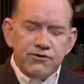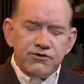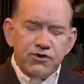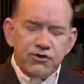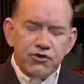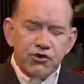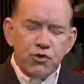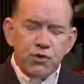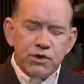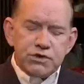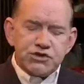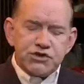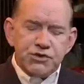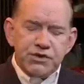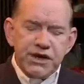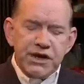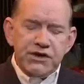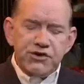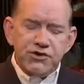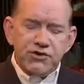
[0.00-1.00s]
to do what you
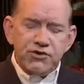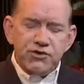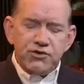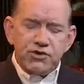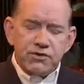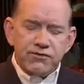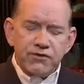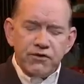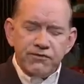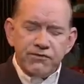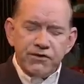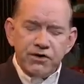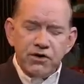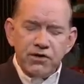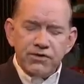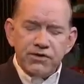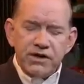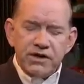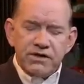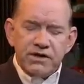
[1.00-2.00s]
need to do to fulfill
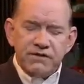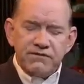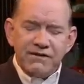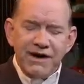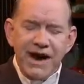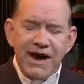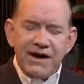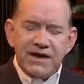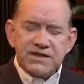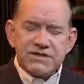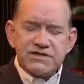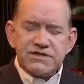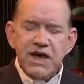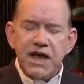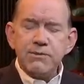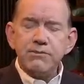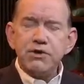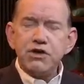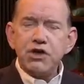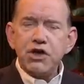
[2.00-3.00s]
the divine
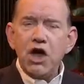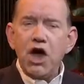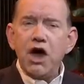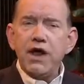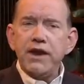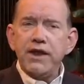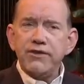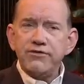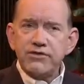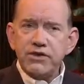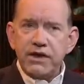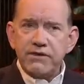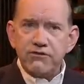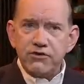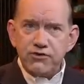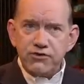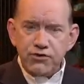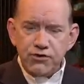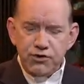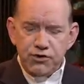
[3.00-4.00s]
assignment God has
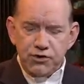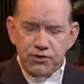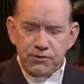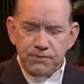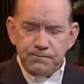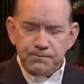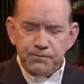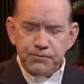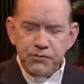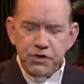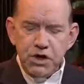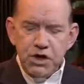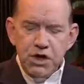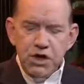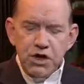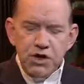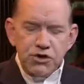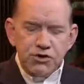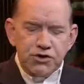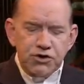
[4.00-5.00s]
given to you.
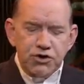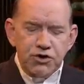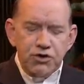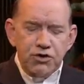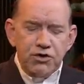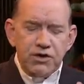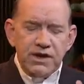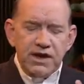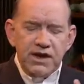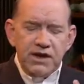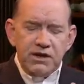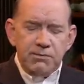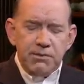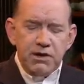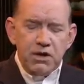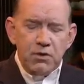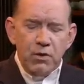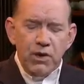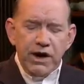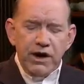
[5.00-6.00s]
You need to be
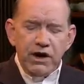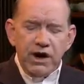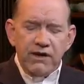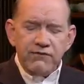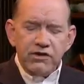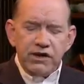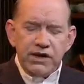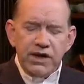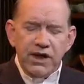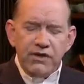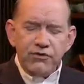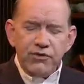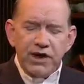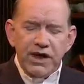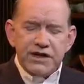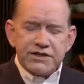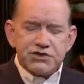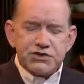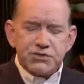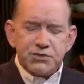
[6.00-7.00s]
aware of another
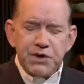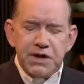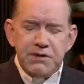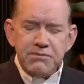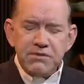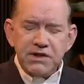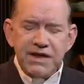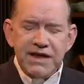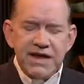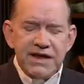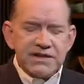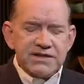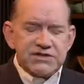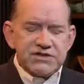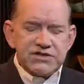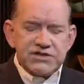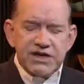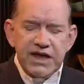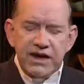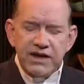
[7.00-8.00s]
extremely
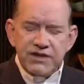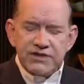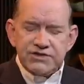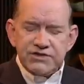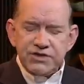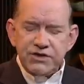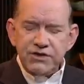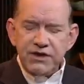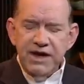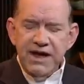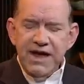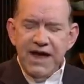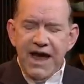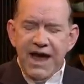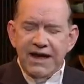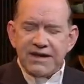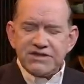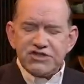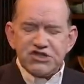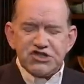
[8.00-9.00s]
sinister
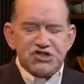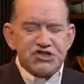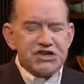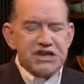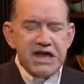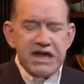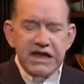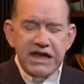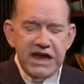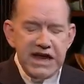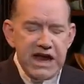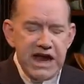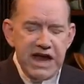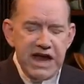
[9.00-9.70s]
and sneaky